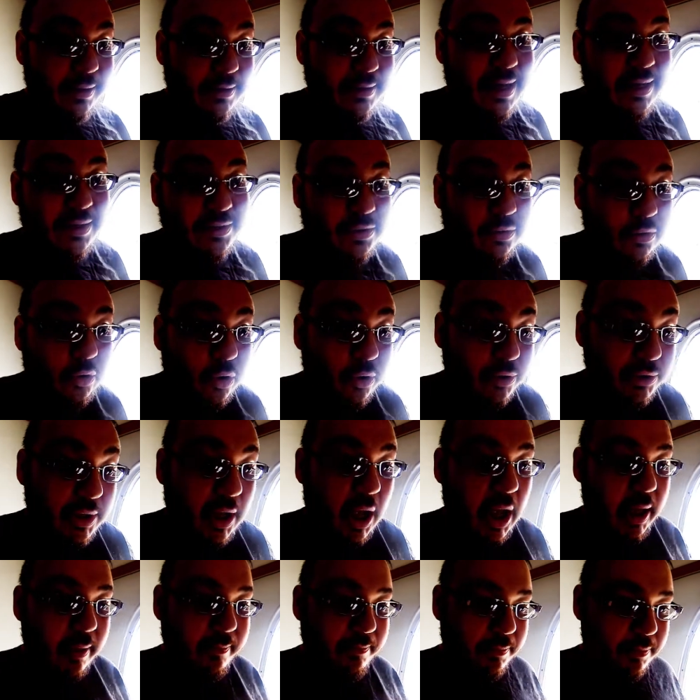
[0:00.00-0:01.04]
It takes a long
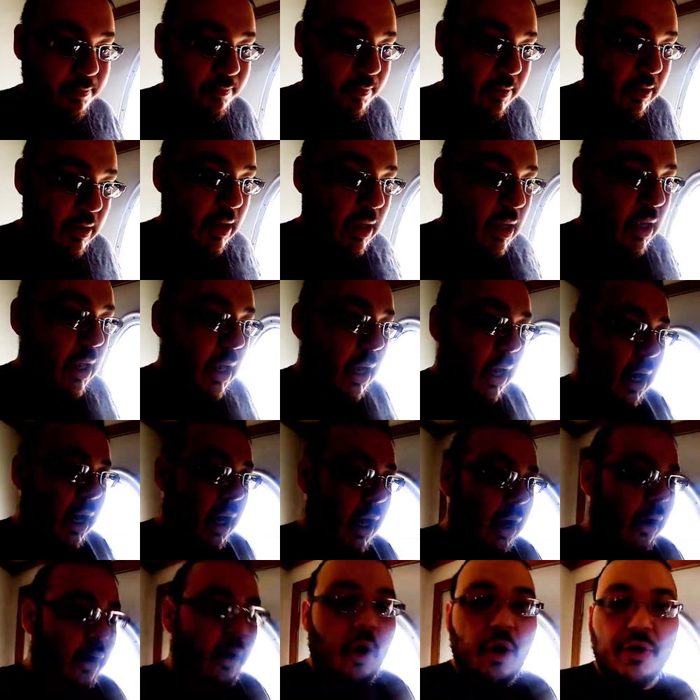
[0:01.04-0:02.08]
time.
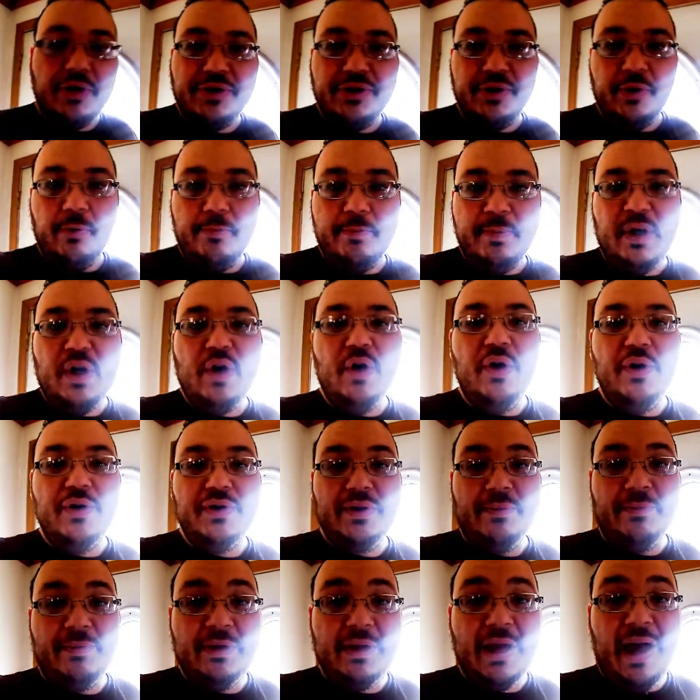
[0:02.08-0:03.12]
Uh, also, because
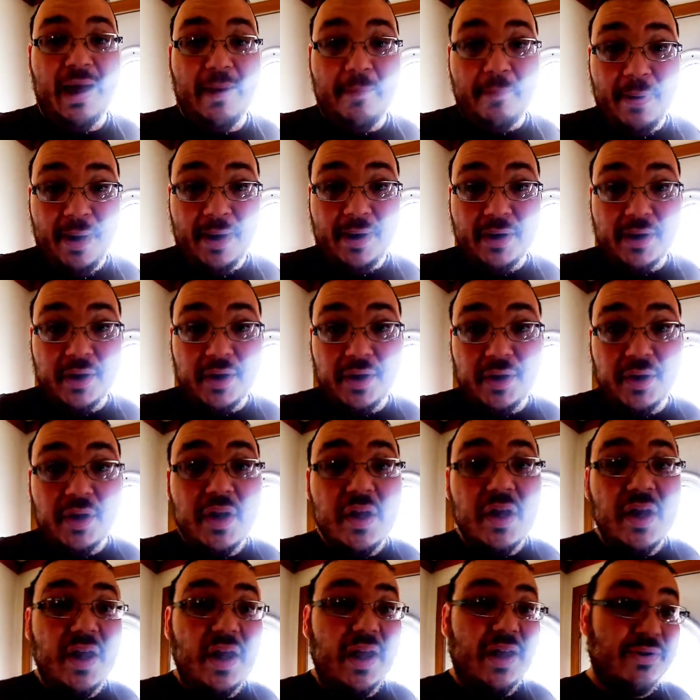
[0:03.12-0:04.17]
I'm a diabetic,
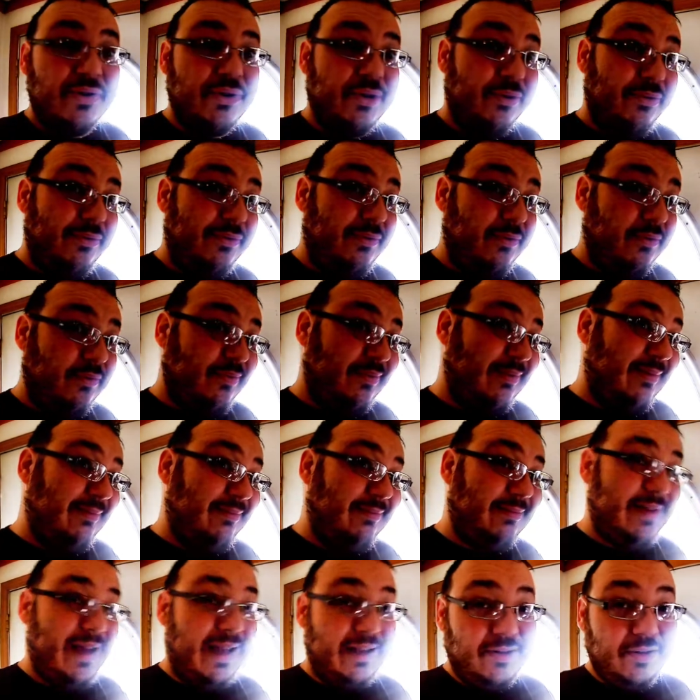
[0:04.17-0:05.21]
so
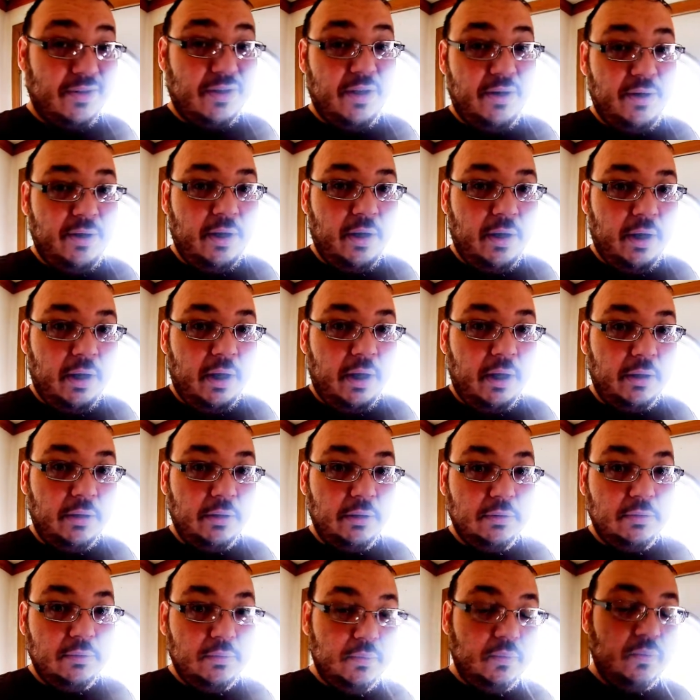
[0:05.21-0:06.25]
that's gonna uh,
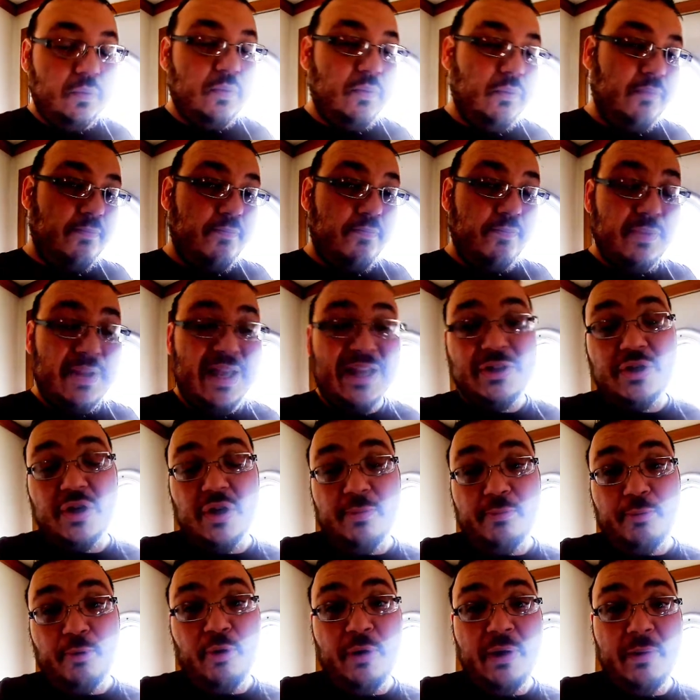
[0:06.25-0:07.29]
that's gonna
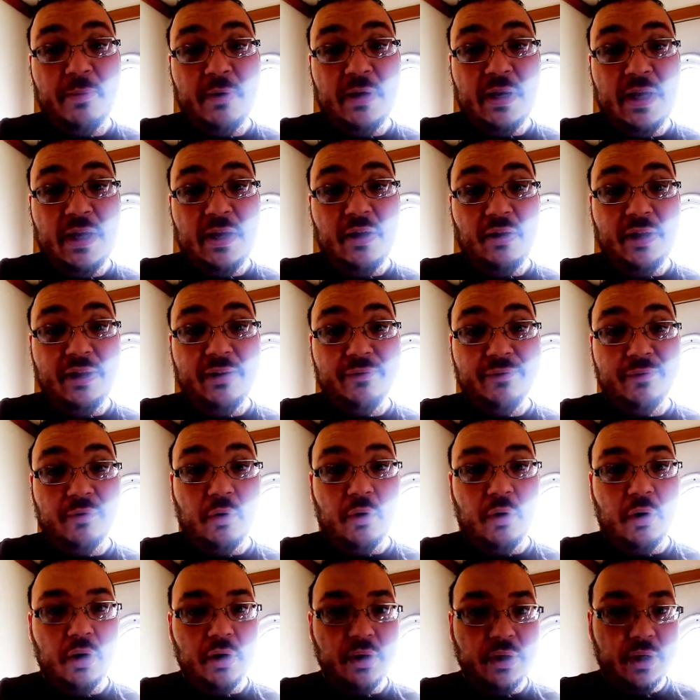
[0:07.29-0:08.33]
prohibit healing
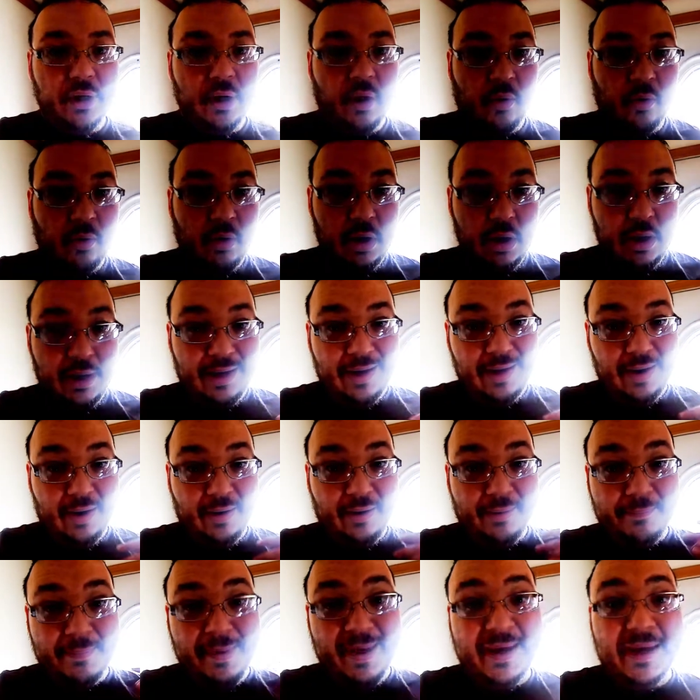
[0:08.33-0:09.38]
for you know
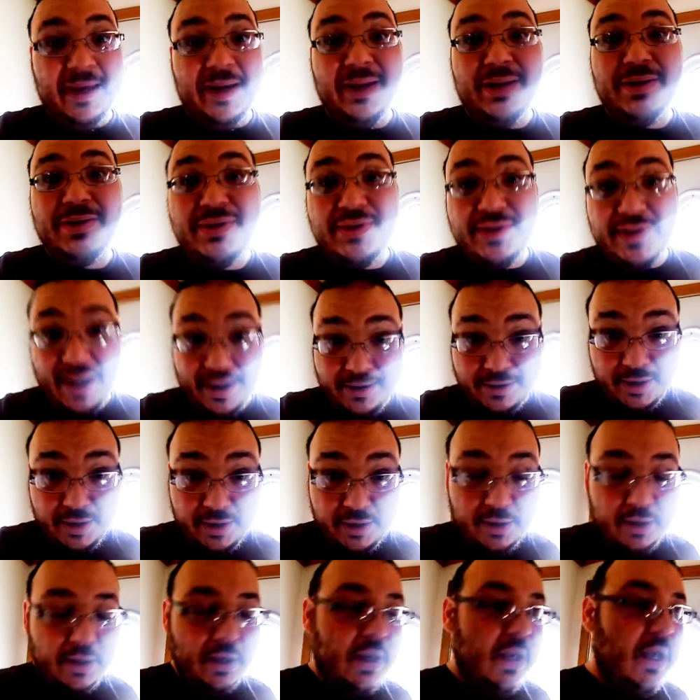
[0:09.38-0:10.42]
make it
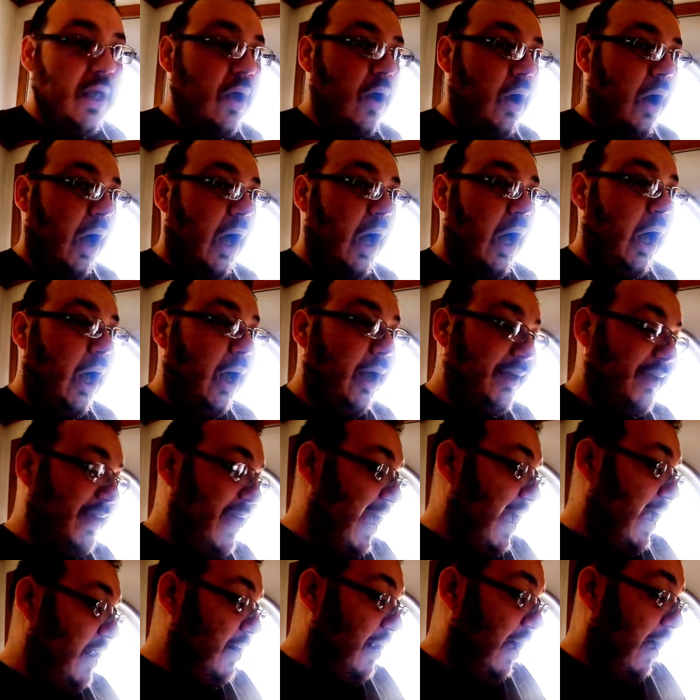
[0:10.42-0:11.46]
extended. Uh,
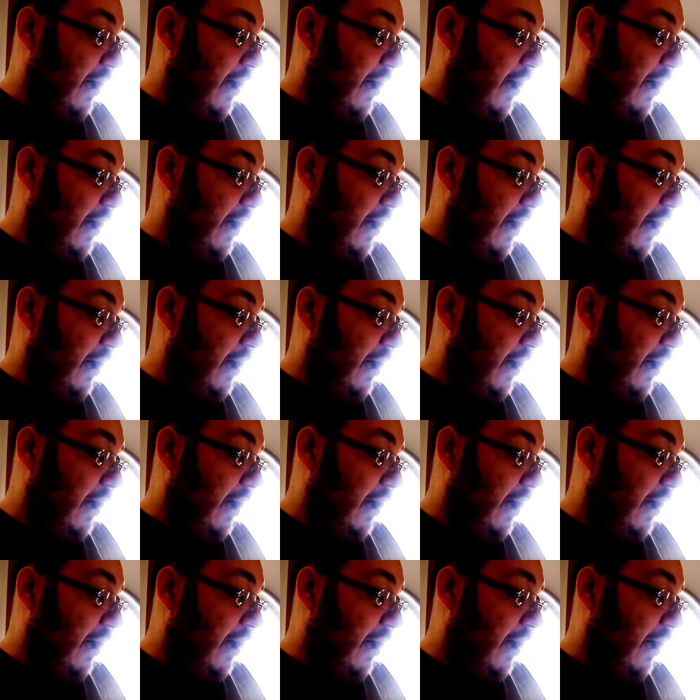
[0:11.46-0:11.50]
again,